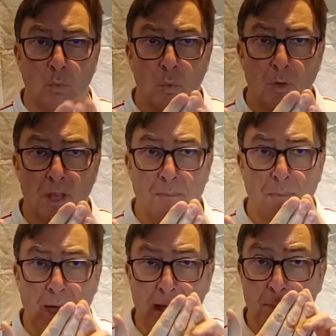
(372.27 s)
Will they
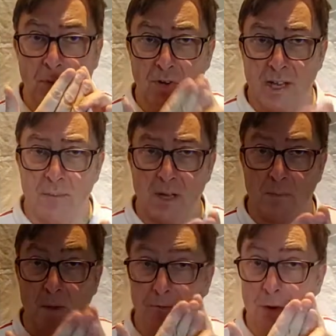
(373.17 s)
pay a
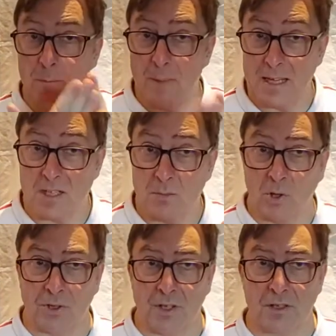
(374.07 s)
premium for a better
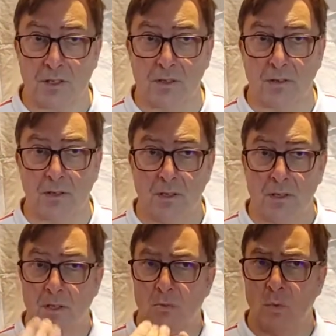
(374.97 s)
product?
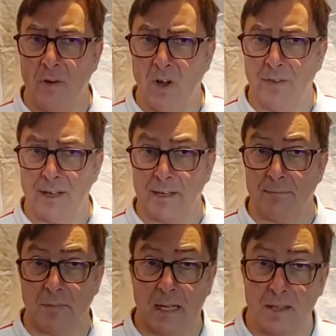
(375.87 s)
Where are they?
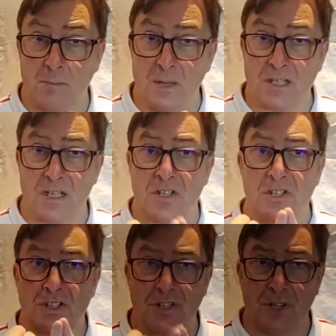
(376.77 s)
Can the business
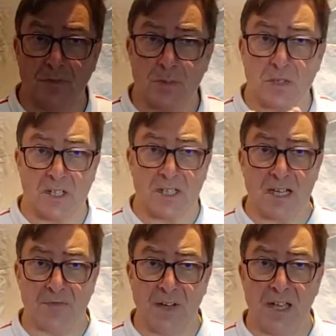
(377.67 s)
serve them
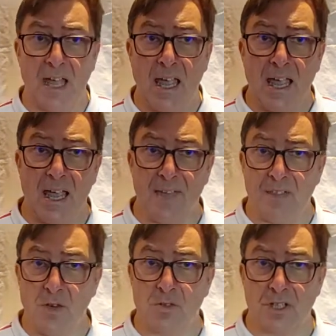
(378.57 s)
successfully in
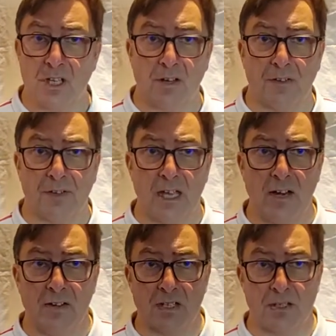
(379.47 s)
those geographic
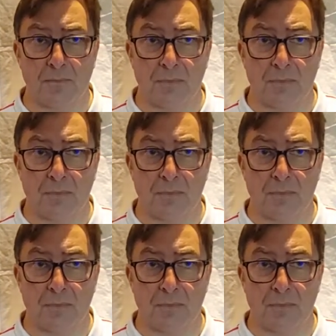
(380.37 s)
areas?